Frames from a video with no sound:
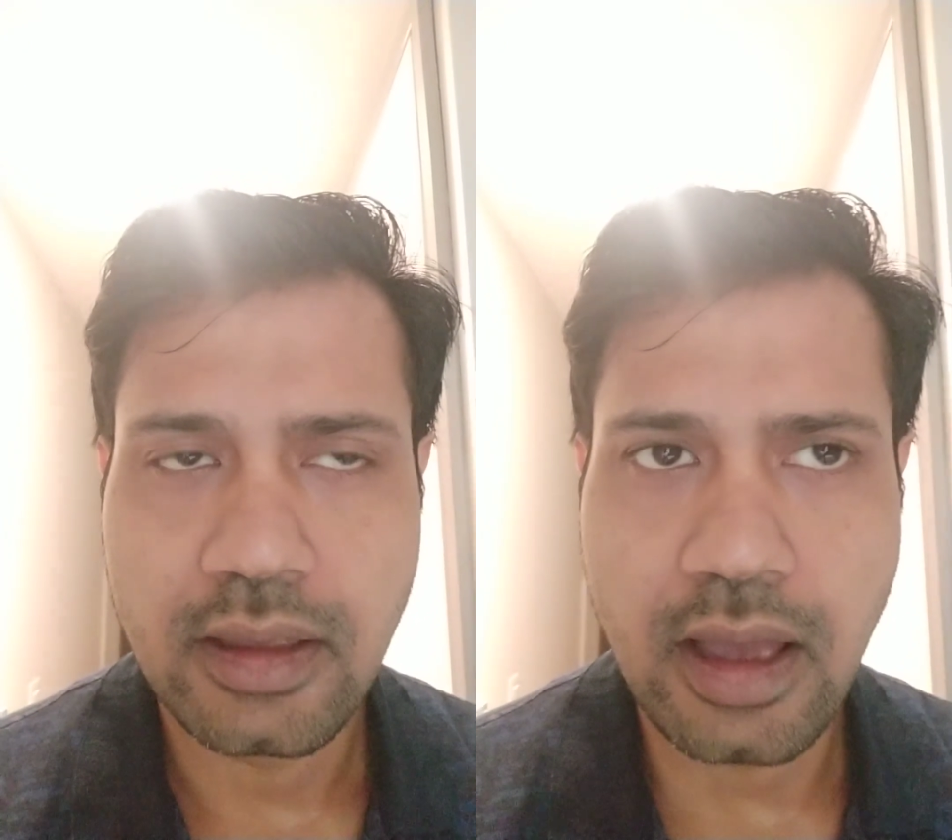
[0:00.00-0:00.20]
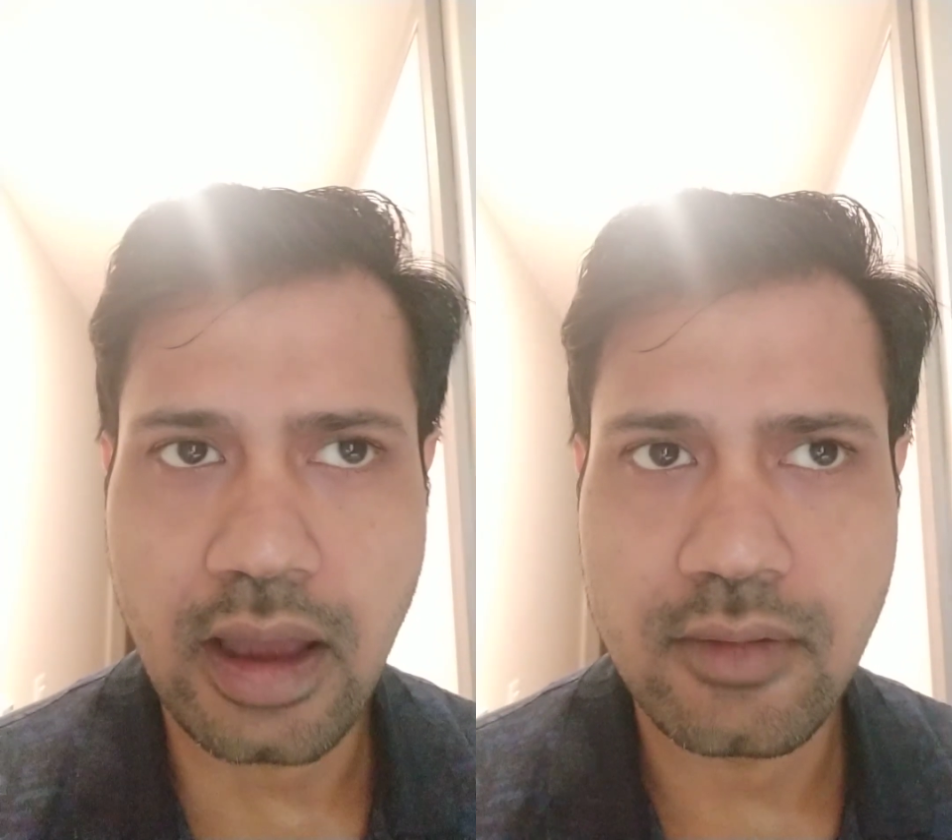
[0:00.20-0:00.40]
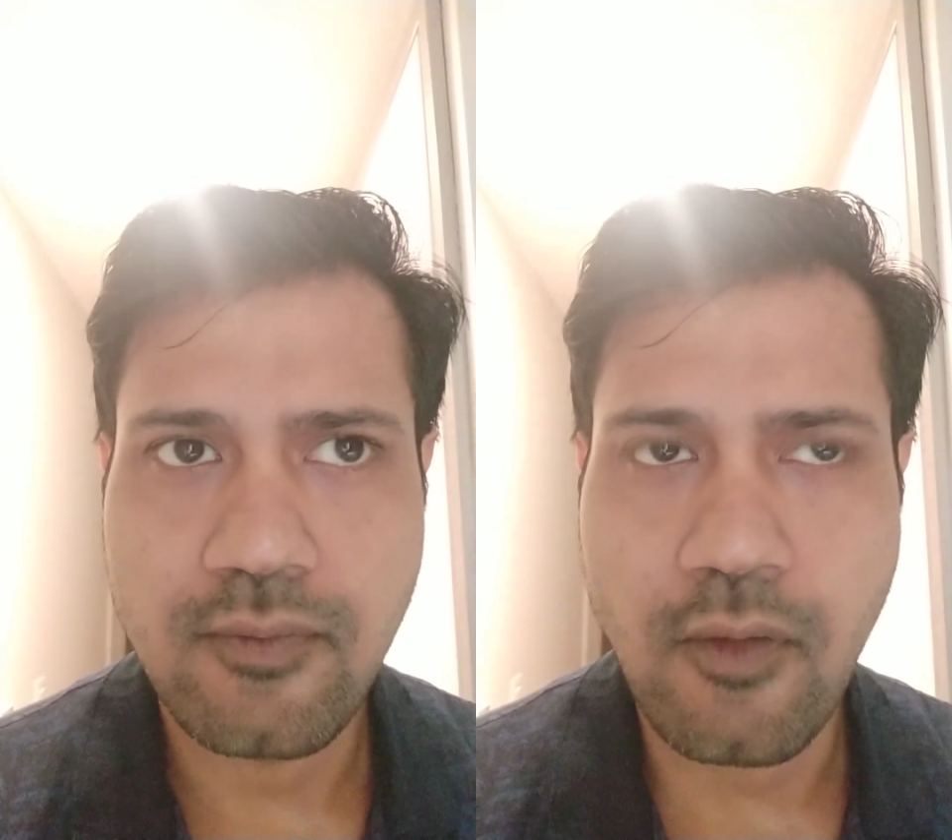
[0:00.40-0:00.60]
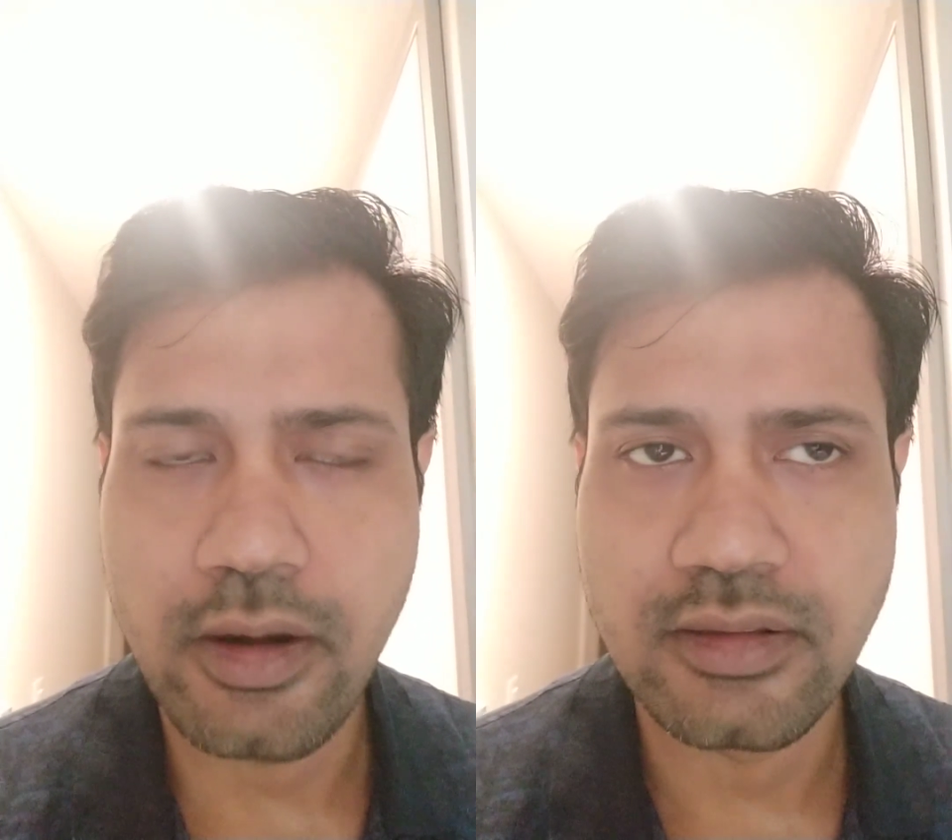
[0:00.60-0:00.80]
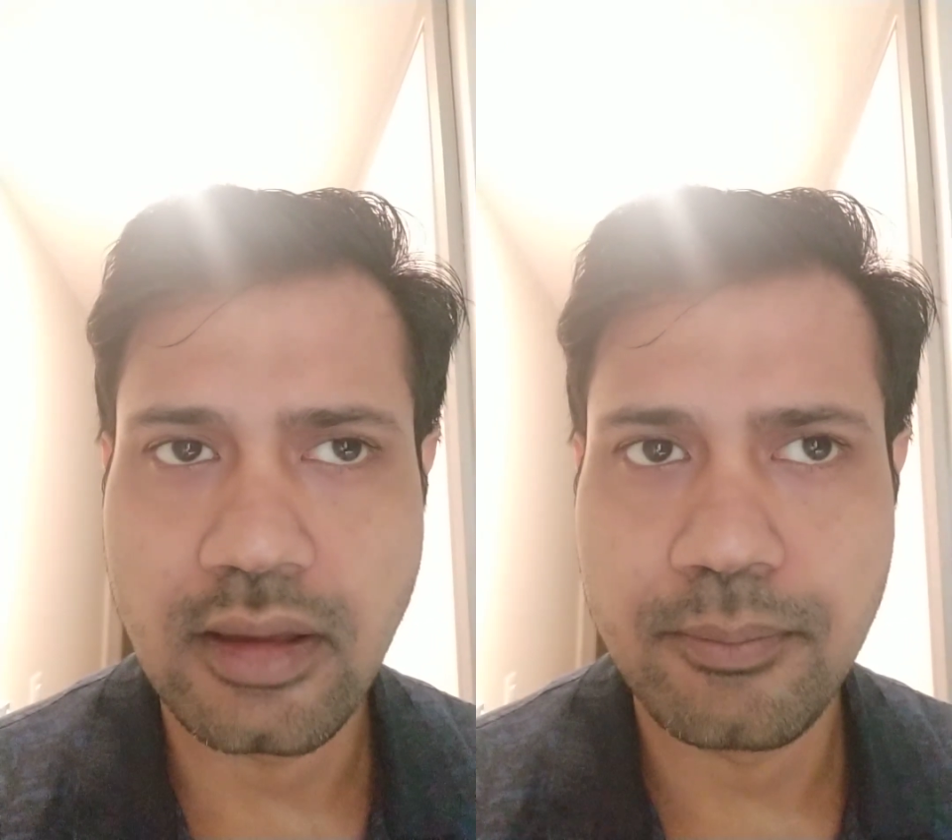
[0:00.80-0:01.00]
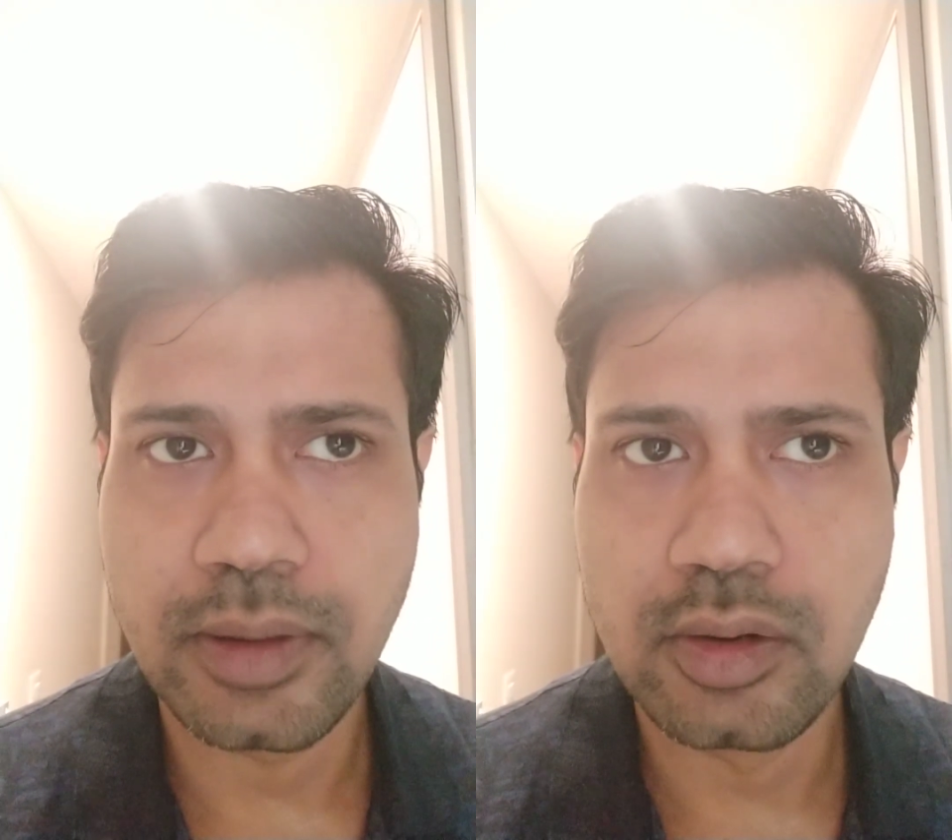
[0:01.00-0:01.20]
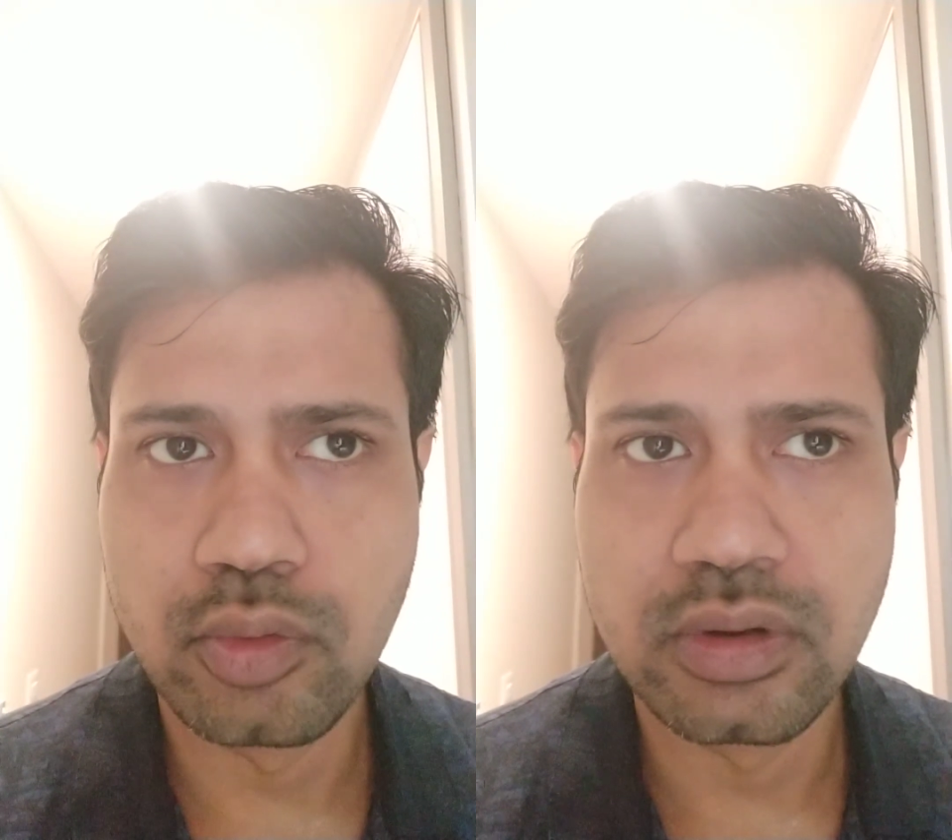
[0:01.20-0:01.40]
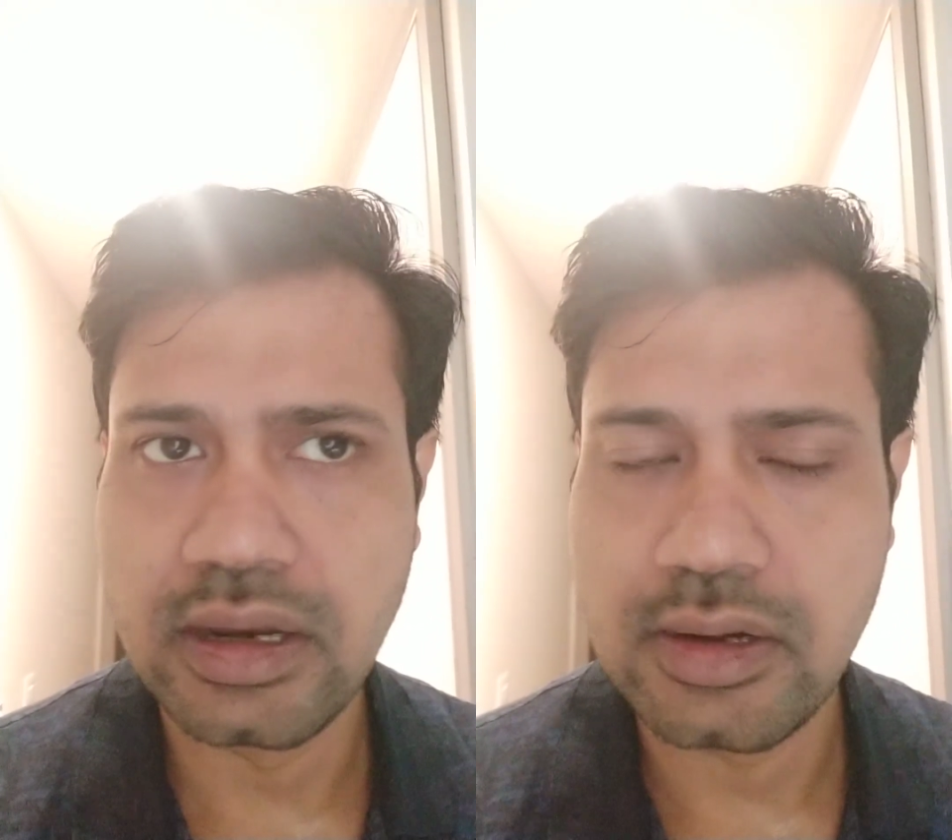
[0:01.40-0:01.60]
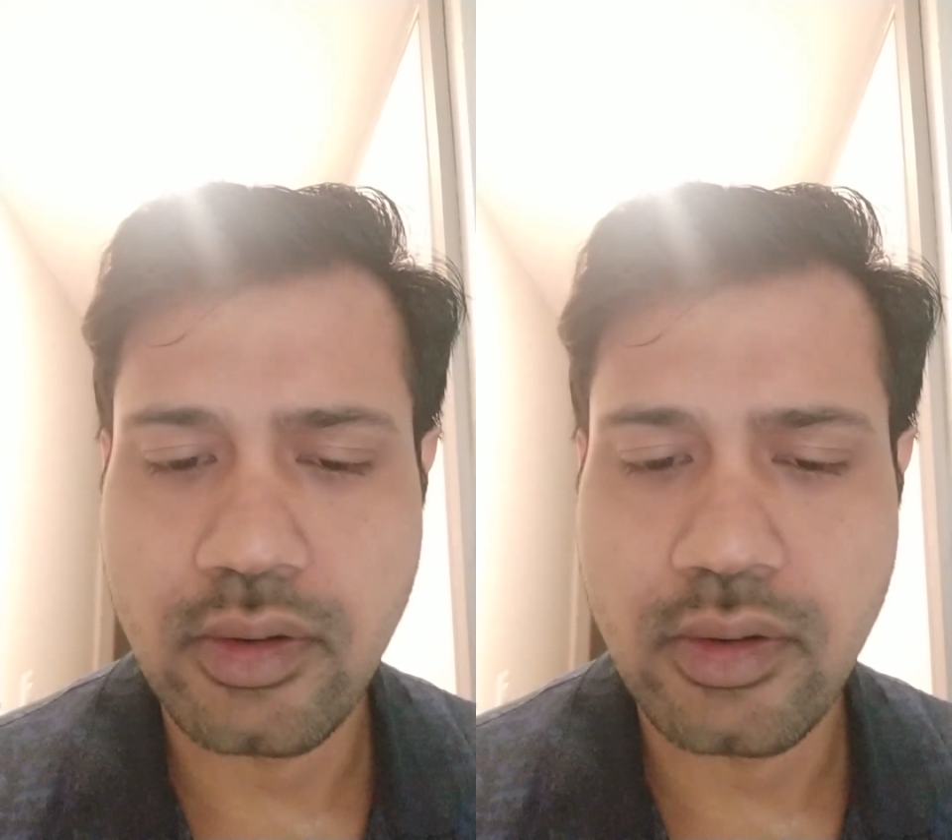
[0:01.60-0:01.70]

and for example you did